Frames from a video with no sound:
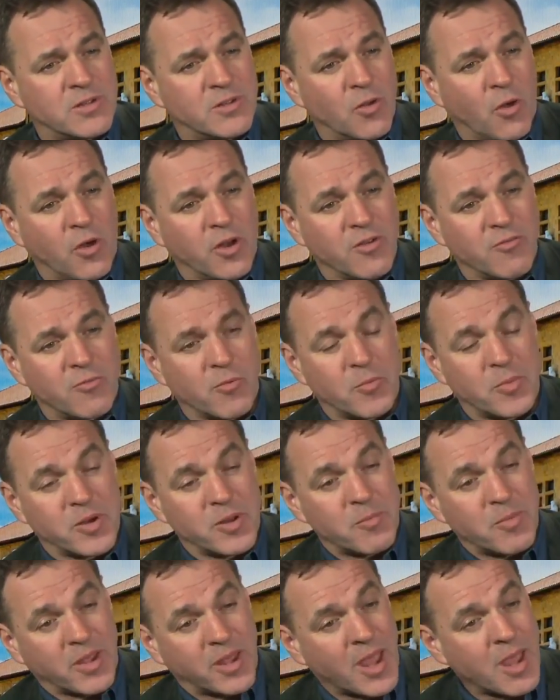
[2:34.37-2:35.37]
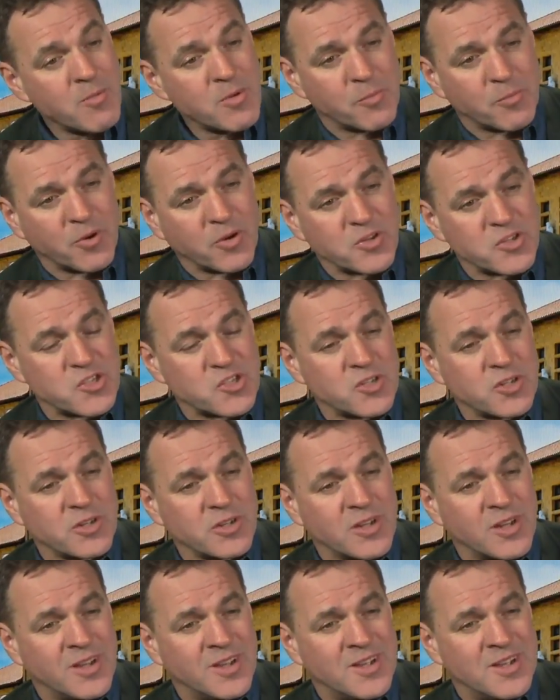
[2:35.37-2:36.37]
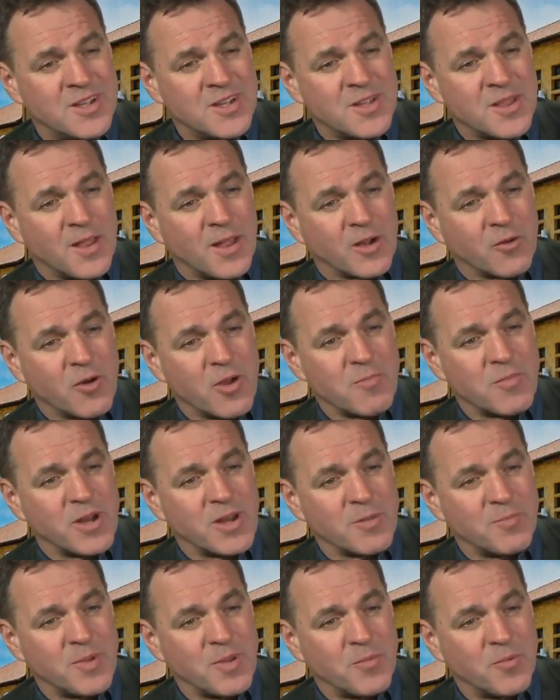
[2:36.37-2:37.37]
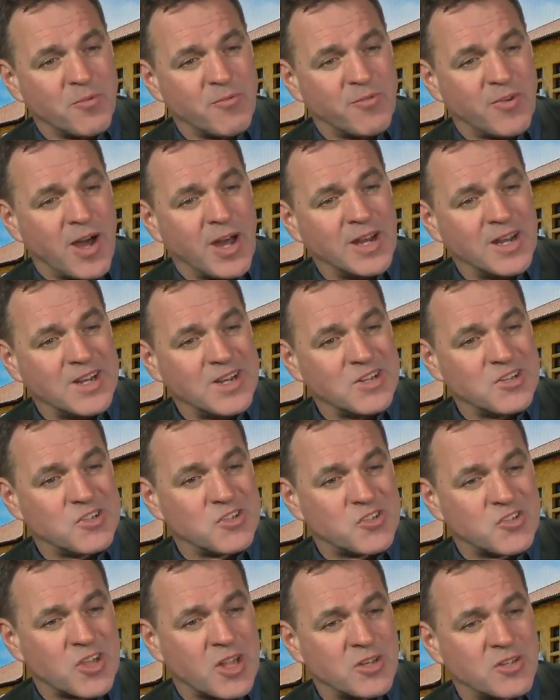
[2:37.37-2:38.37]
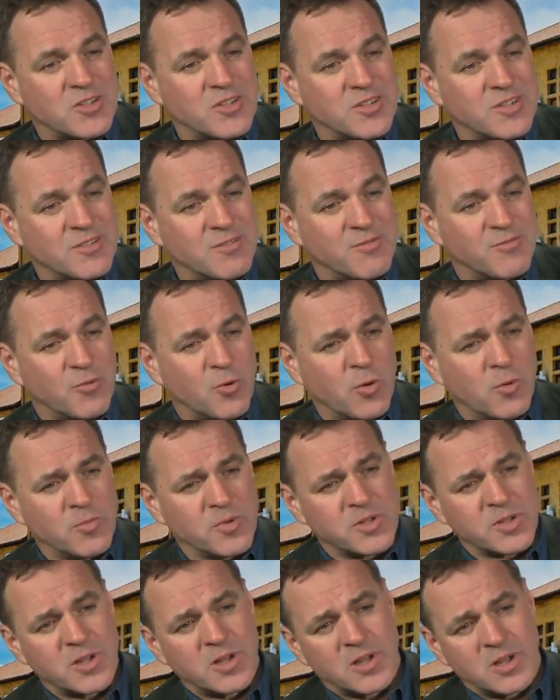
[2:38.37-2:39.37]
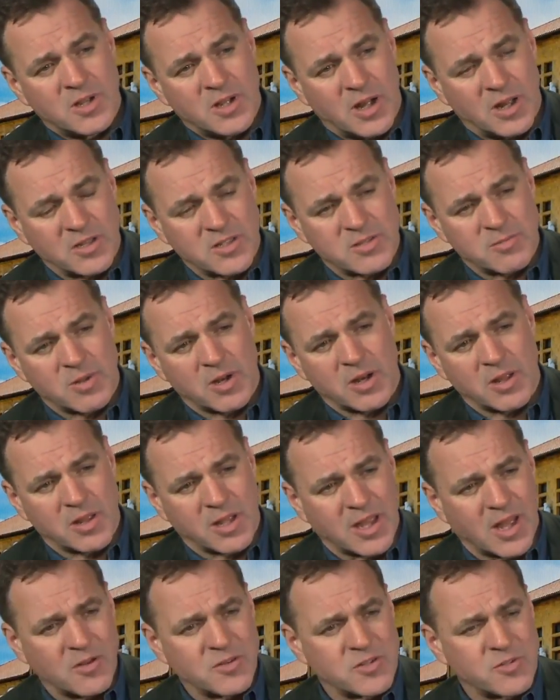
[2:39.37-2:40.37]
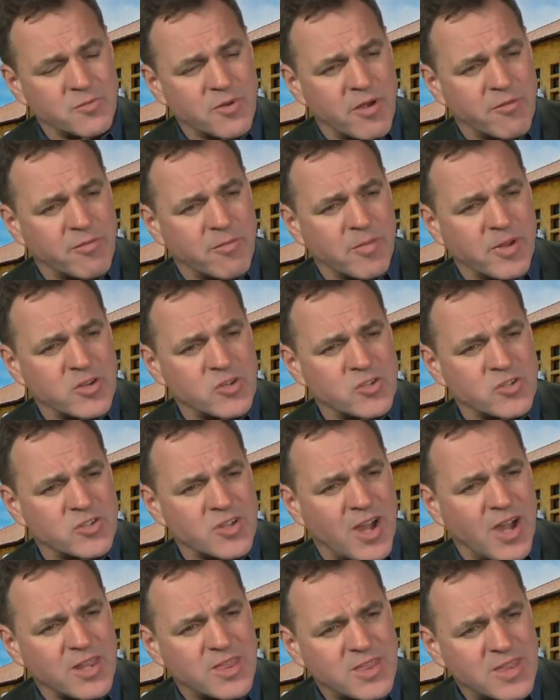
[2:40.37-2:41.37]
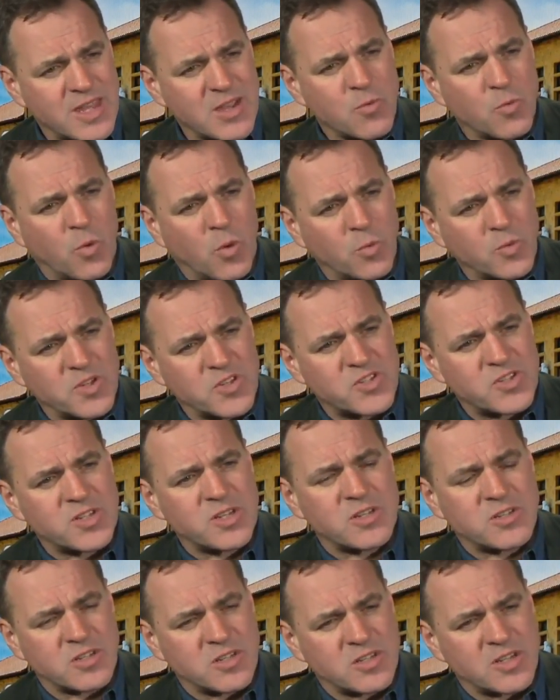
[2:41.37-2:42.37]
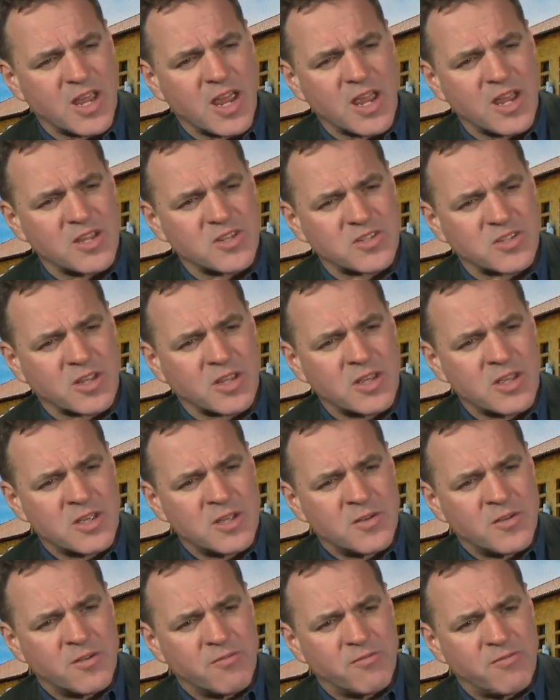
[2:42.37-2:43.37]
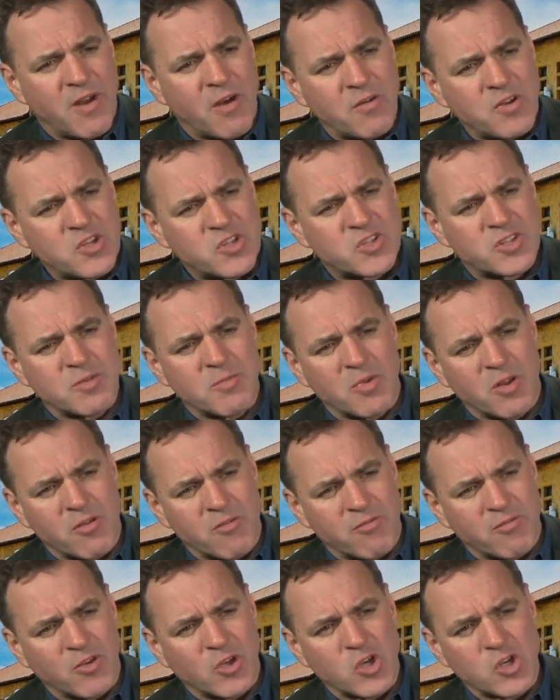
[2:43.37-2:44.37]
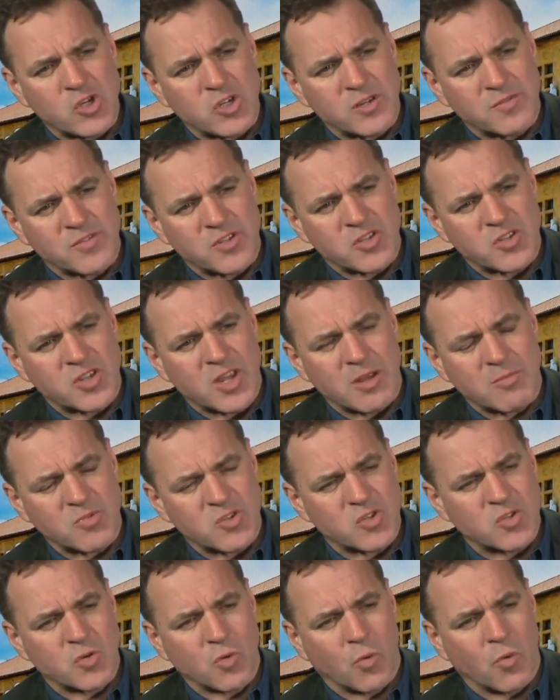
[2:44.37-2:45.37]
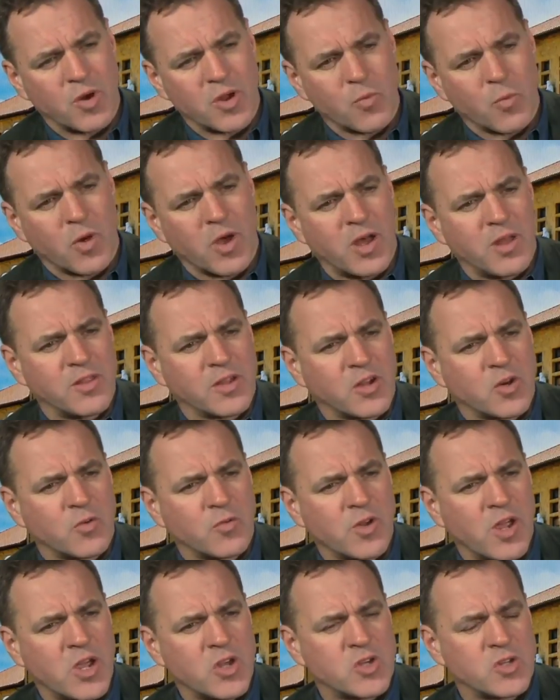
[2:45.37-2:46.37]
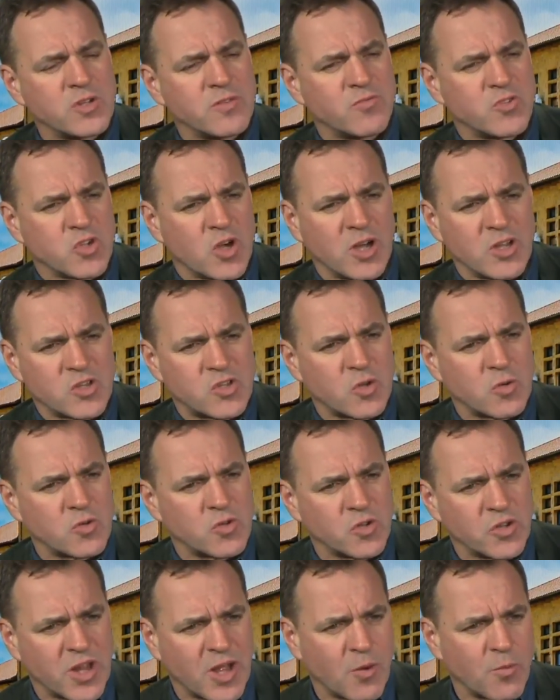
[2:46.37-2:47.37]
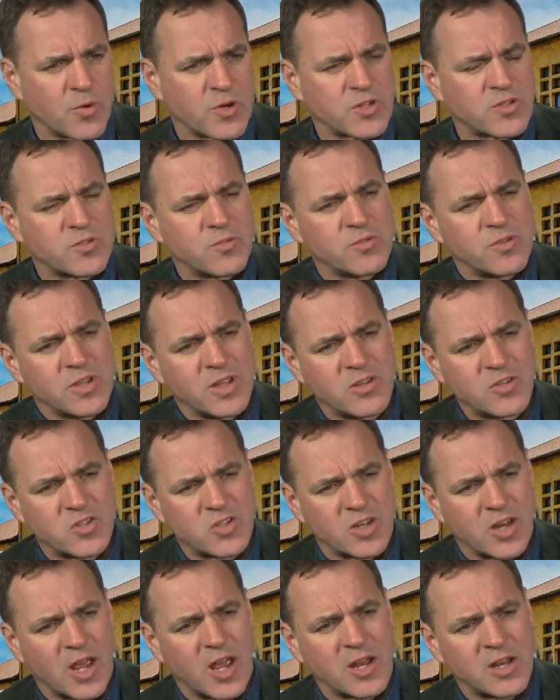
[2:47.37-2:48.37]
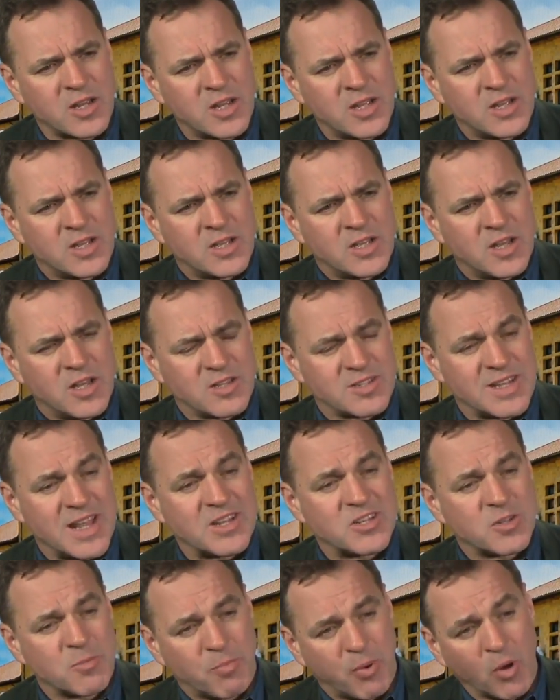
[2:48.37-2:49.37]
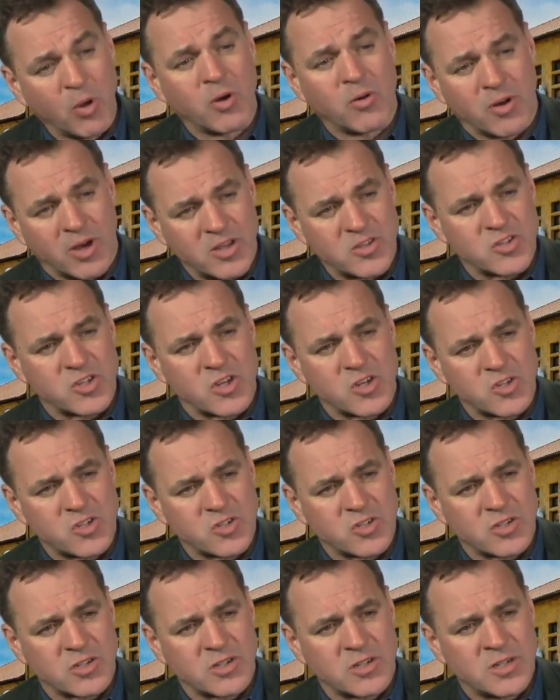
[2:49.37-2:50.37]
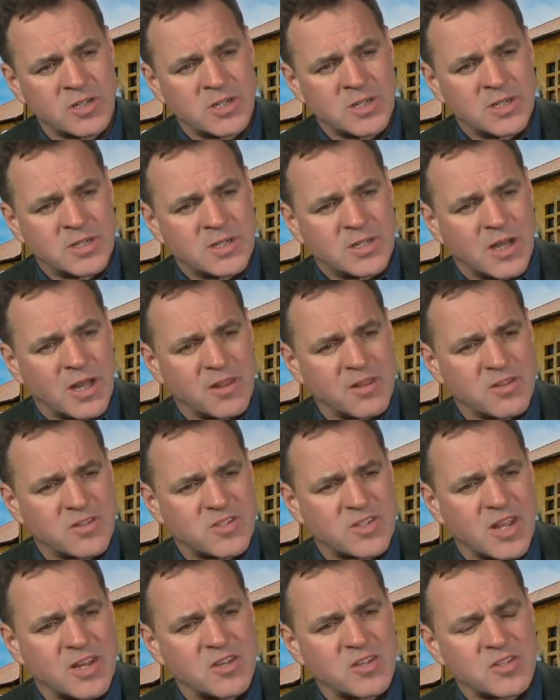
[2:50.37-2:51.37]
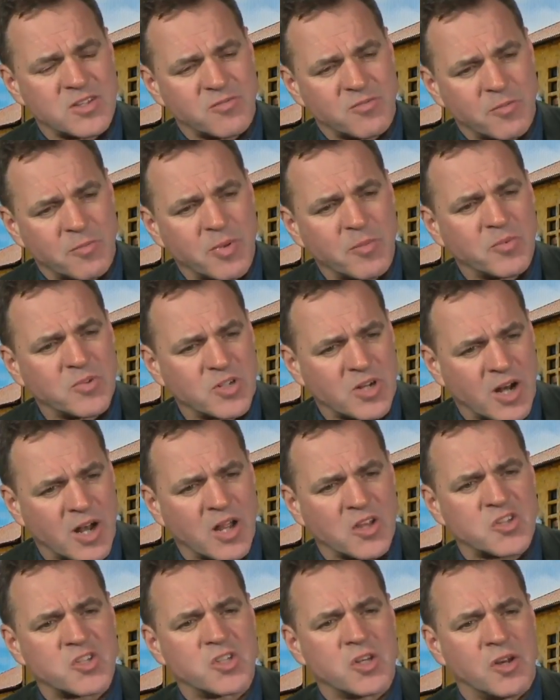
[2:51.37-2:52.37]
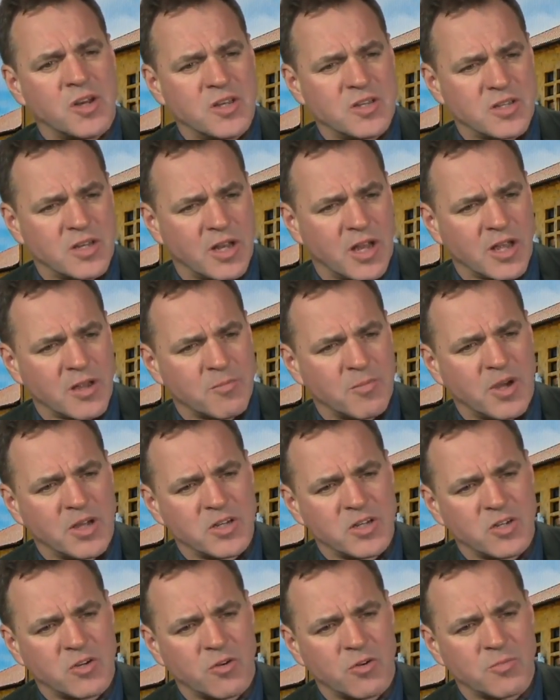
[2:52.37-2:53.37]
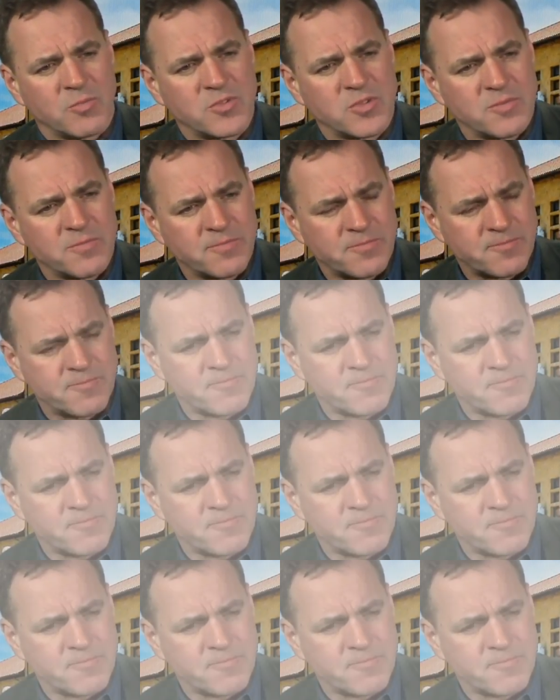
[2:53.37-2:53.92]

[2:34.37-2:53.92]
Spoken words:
Not everybody became a Protestant. A great many people violently dissented and formed ultimately the Counter-Reformation. So I think what we see today is a very similar version of the same story, where the creation of giant social networks through the internet has led to polarization and this tendency for people to cluster into like-minded groups.